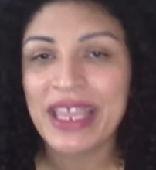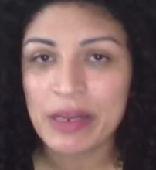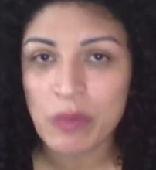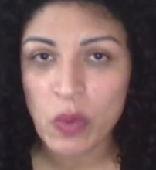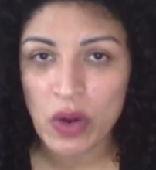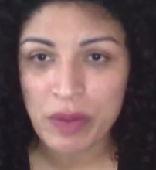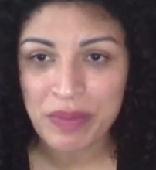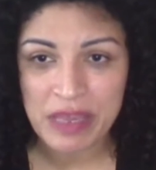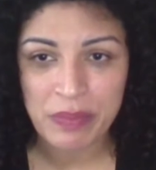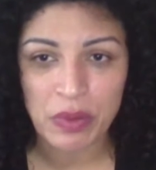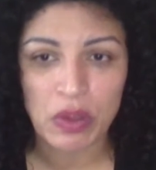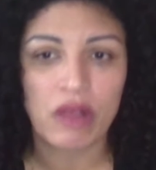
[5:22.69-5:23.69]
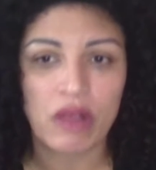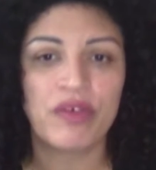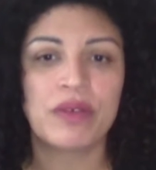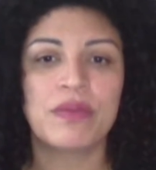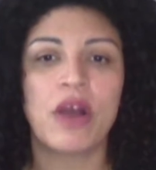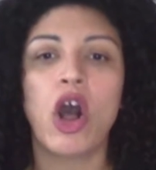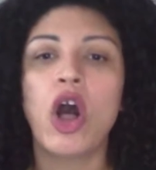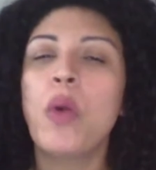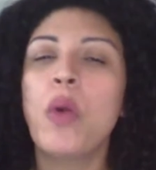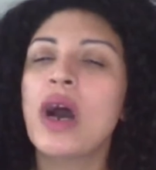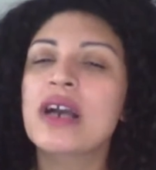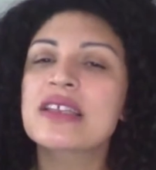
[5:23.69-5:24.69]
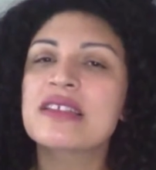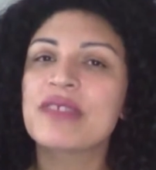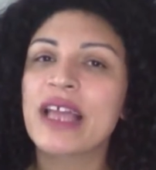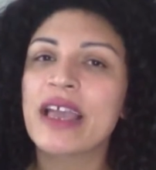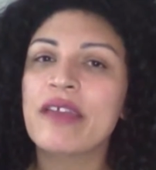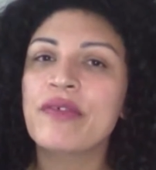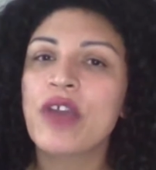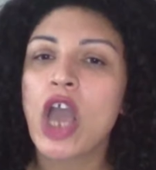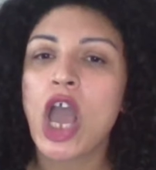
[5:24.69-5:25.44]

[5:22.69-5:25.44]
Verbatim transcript: in more people from all walks of life,